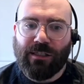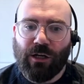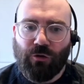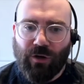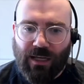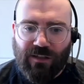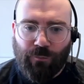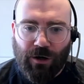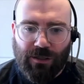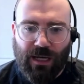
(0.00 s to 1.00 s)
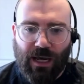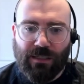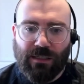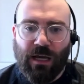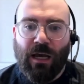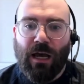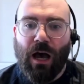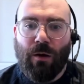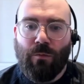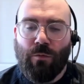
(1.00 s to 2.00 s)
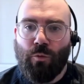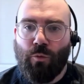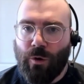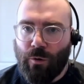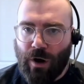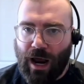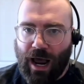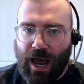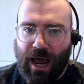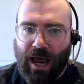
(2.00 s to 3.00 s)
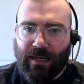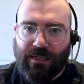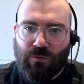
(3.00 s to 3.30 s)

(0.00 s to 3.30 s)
a creative process. And